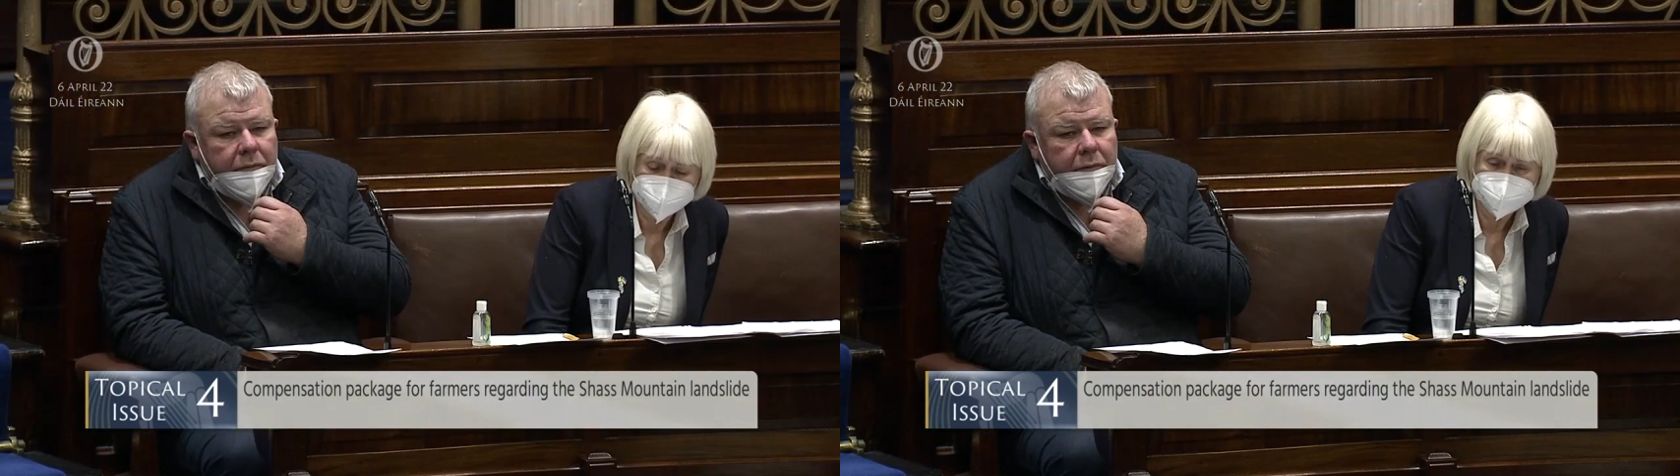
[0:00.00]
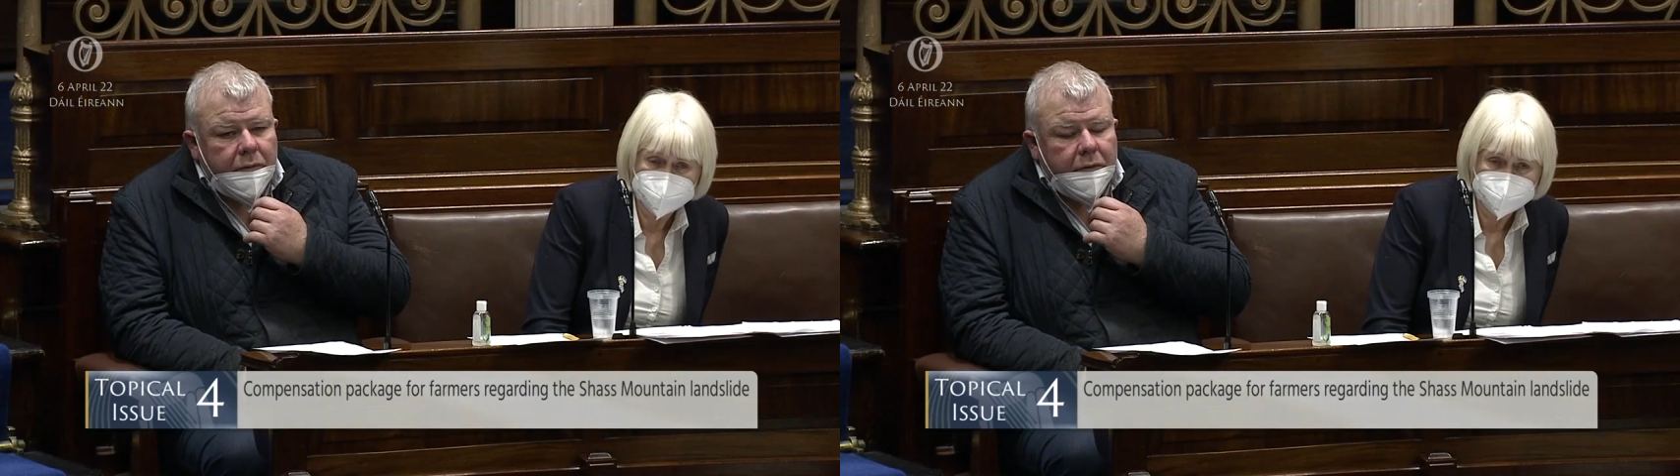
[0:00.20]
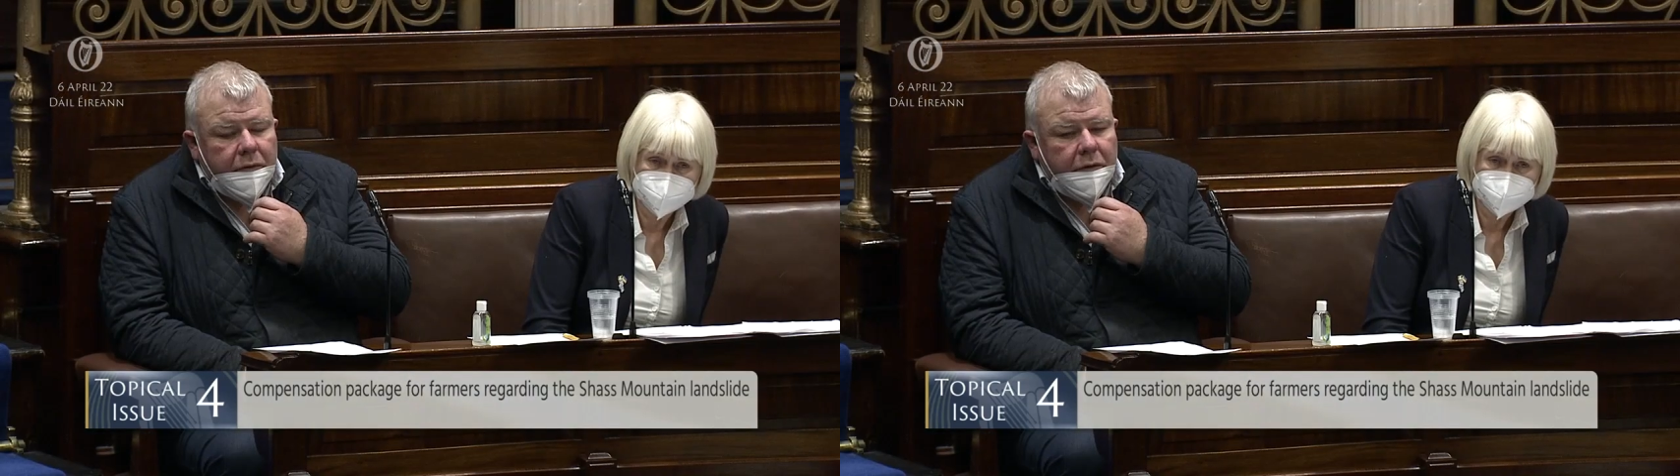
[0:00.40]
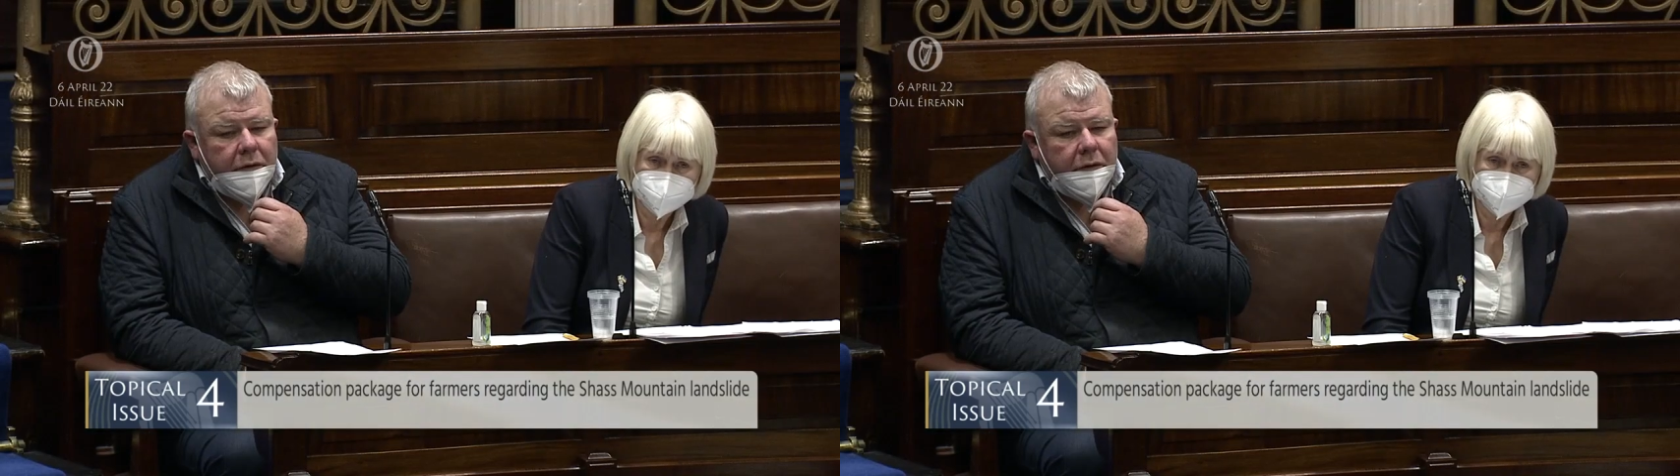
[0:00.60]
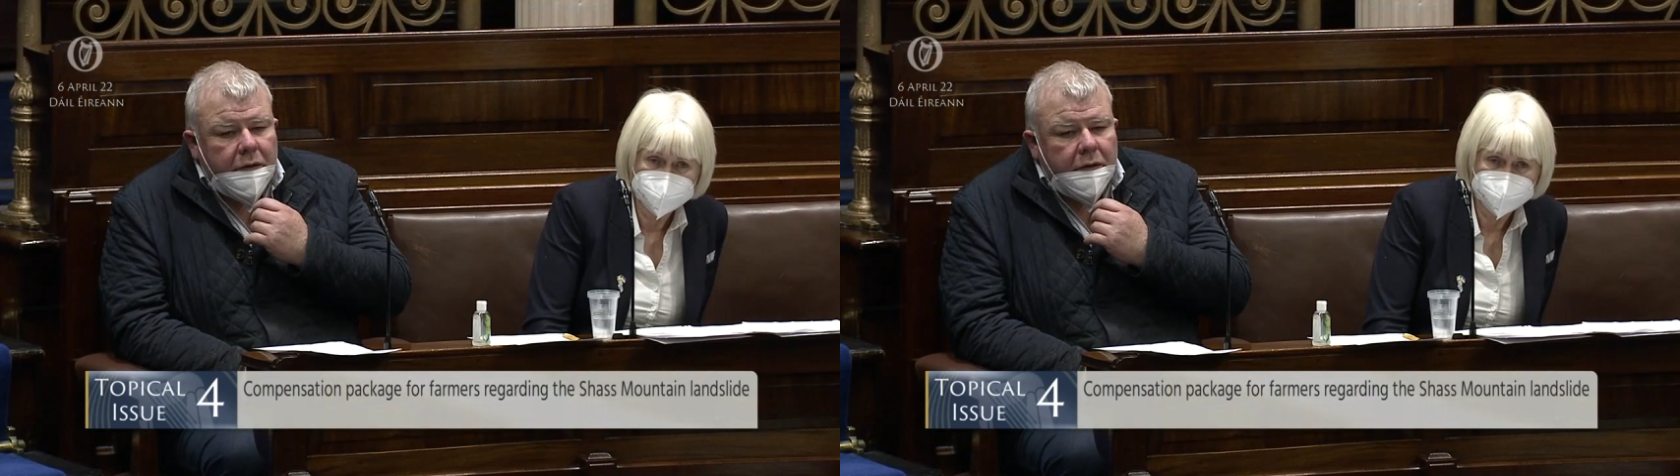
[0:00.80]
so there's no
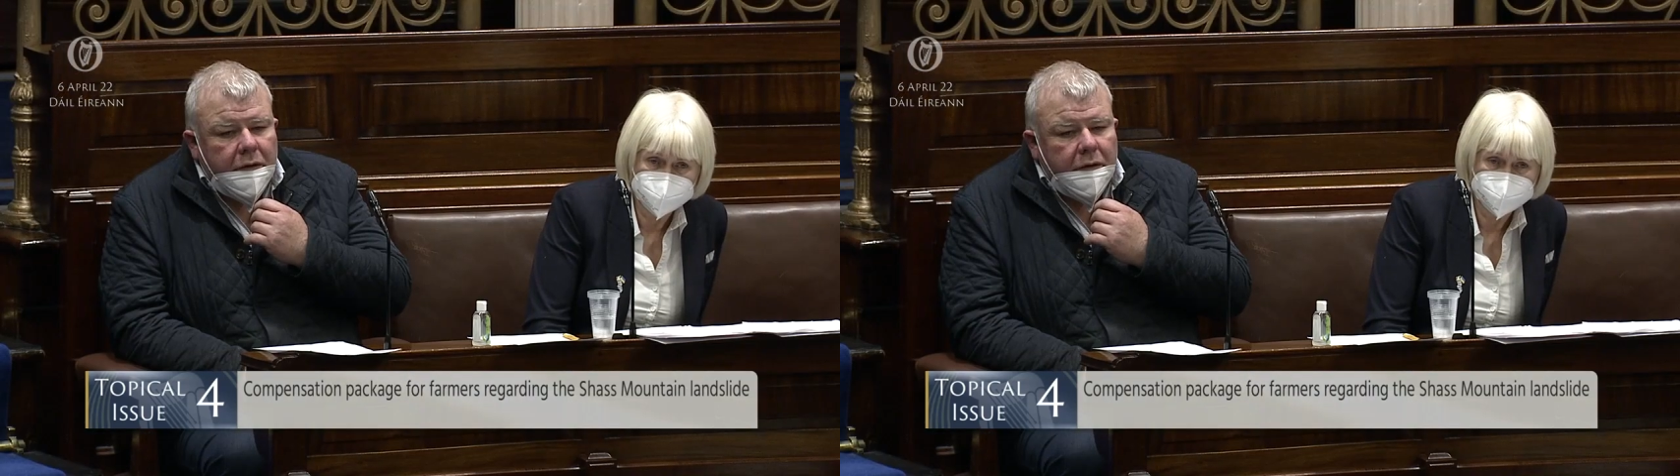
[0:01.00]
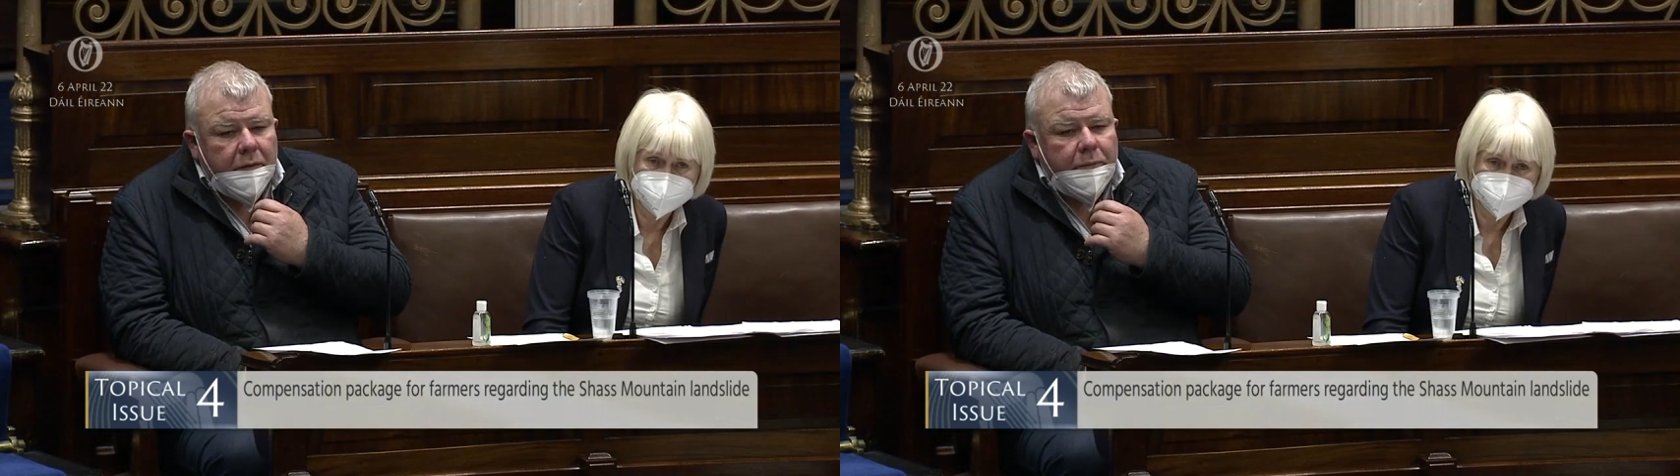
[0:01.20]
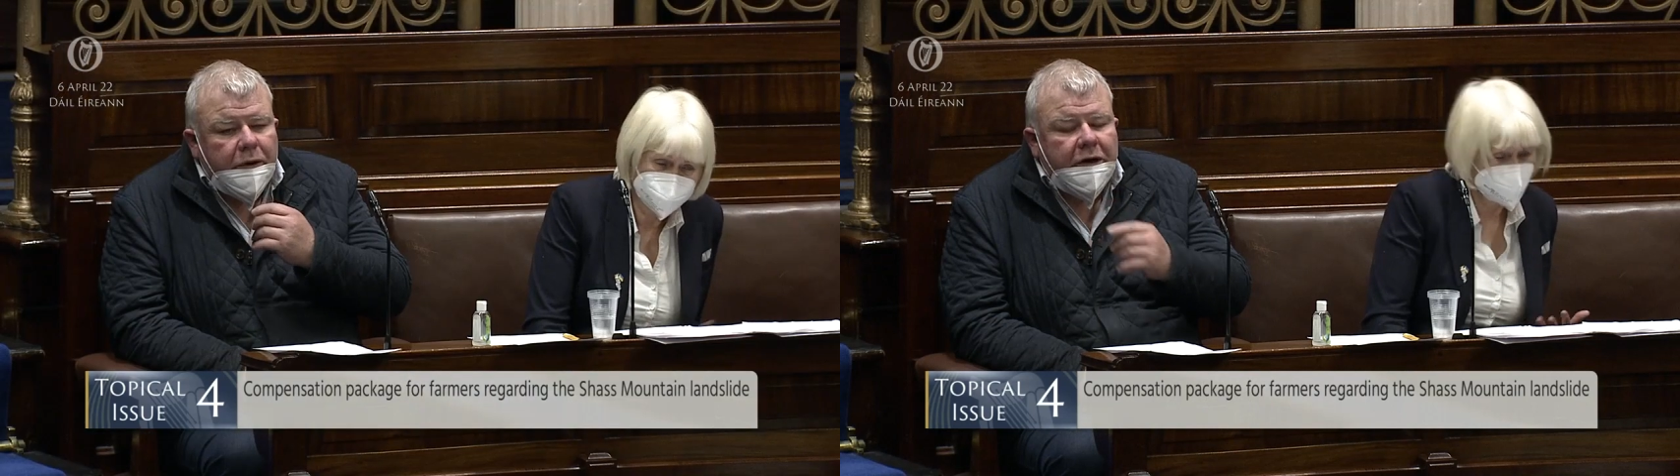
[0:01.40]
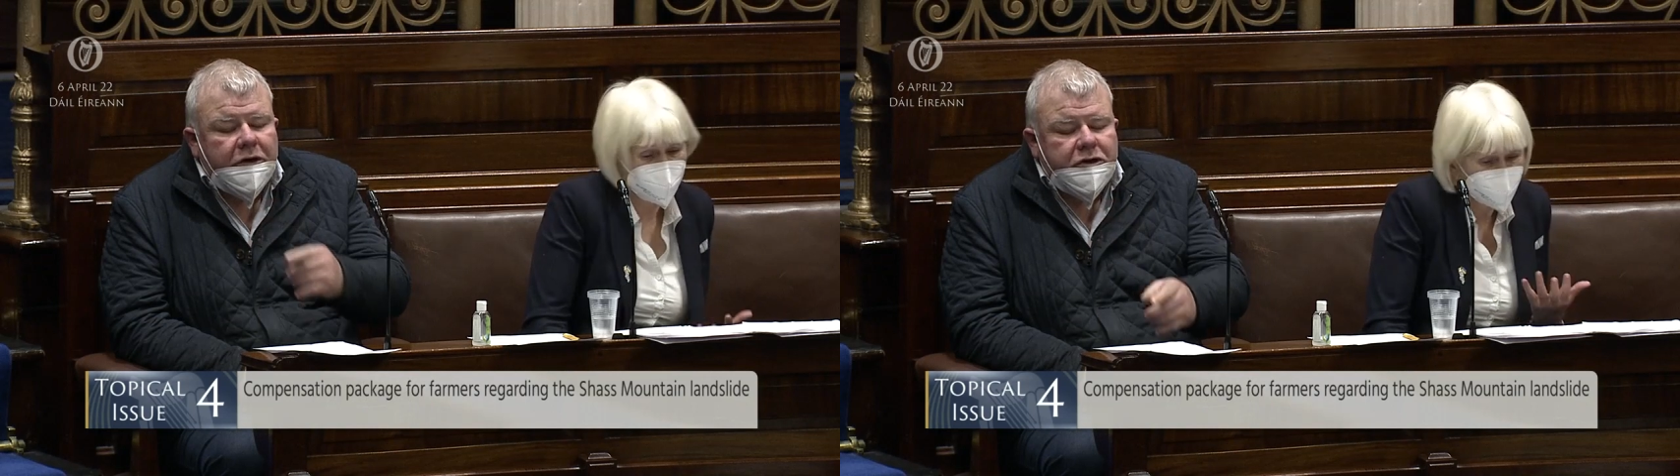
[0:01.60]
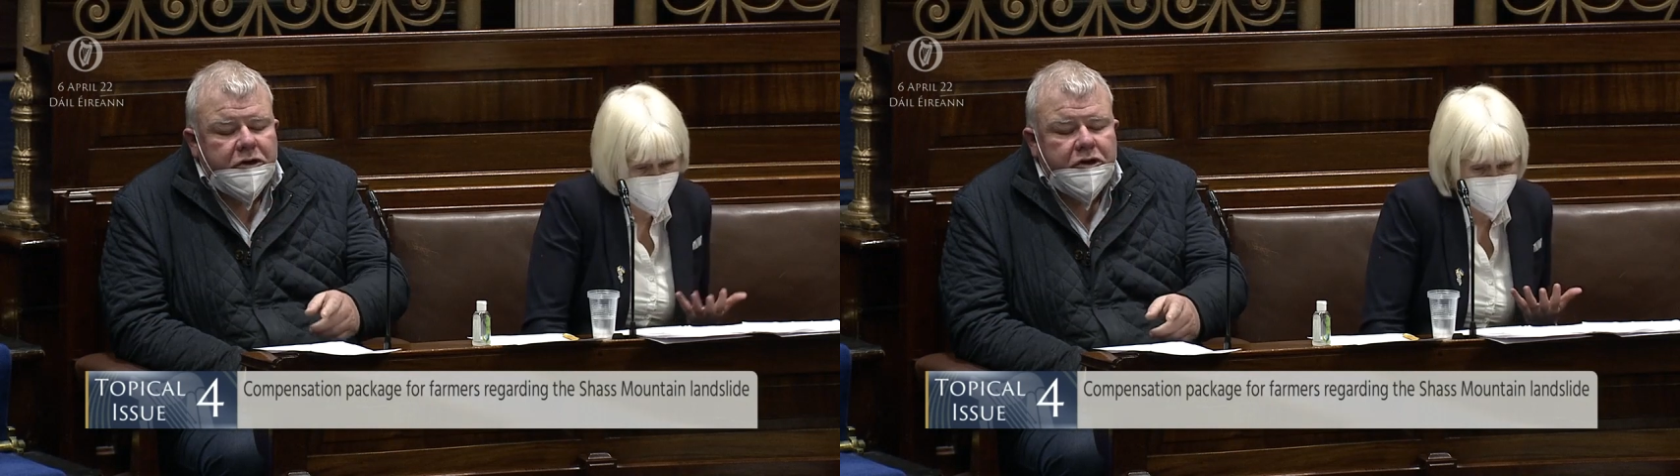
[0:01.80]
overlap
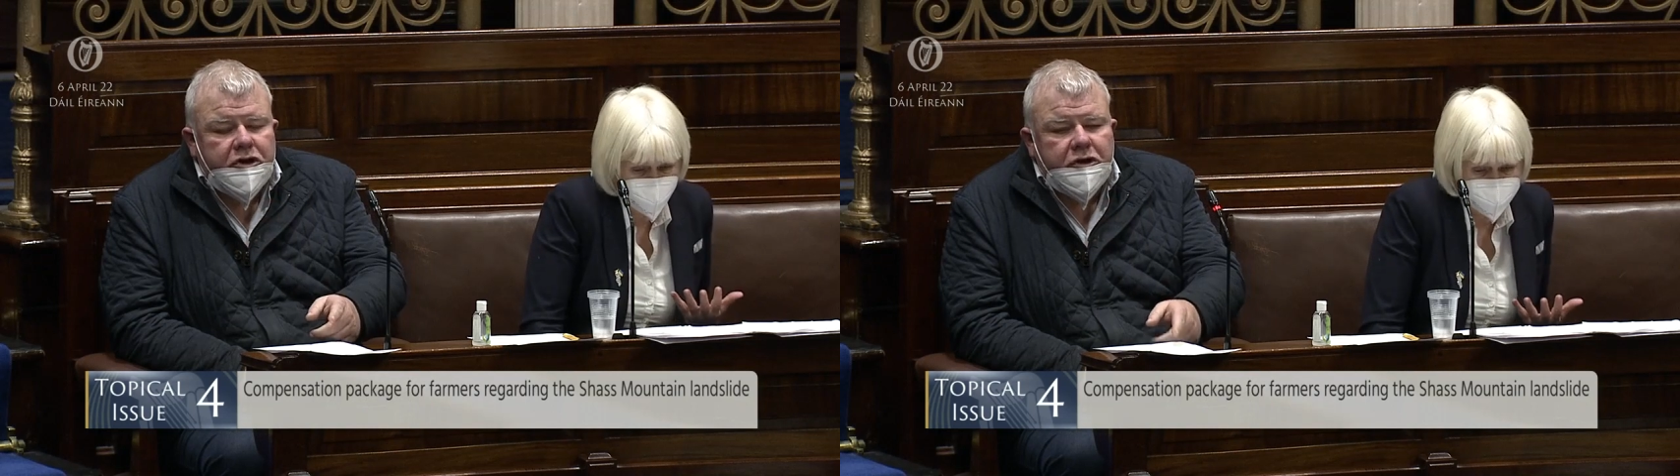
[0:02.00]
between the two.